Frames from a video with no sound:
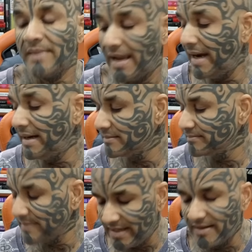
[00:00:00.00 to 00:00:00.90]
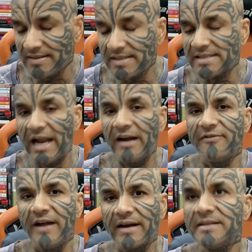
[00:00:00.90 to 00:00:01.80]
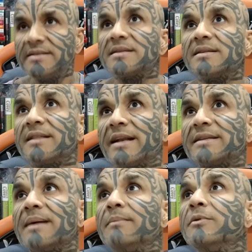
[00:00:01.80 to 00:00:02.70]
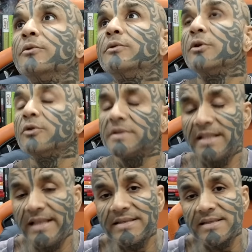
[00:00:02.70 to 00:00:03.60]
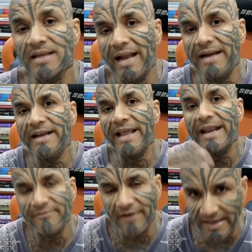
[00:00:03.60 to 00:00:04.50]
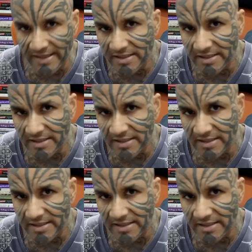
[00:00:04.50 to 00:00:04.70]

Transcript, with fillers: And here the sad fact is there are some who know this and take advantage